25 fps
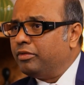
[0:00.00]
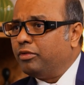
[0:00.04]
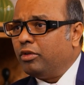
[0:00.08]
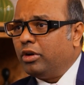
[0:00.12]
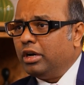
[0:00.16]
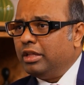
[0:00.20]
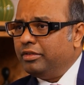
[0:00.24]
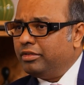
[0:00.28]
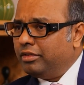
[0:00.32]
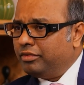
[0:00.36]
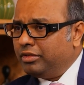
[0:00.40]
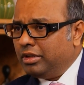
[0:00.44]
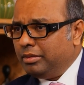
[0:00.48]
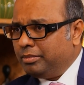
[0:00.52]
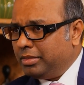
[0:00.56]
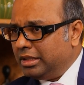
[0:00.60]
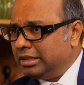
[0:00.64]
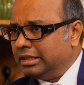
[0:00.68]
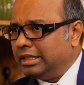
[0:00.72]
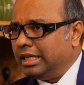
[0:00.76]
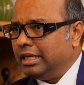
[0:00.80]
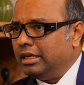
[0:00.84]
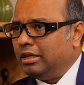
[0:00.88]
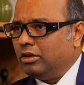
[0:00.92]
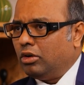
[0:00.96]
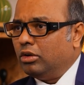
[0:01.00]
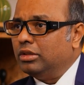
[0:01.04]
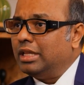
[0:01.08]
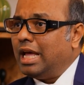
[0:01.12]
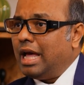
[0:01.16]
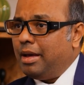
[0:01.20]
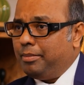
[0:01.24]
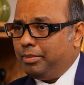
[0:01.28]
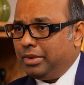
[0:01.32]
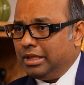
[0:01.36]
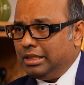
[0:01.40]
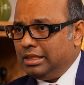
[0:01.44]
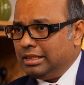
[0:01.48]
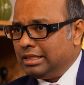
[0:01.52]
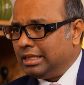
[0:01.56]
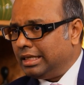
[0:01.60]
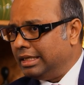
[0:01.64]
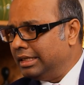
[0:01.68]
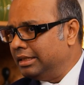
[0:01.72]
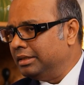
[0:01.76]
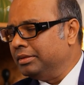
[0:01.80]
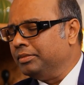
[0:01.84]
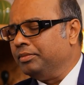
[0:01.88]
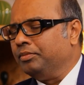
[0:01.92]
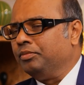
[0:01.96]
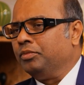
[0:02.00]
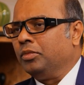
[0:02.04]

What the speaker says: 40-50% on the apparel side.